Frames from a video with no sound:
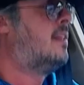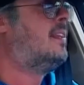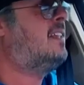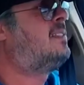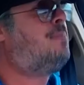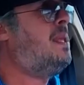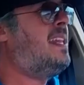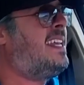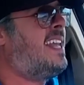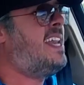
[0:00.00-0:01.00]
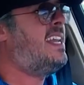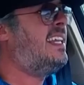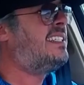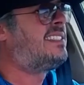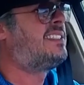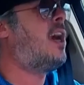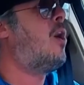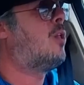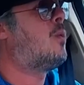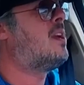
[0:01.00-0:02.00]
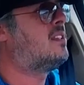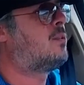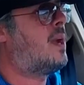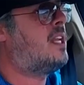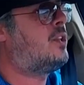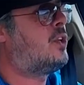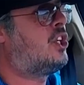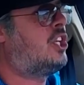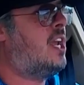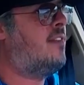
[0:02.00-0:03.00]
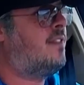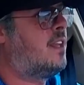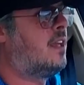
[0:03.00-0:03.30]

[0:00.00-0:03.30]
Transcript: This PDK is always ready to shift.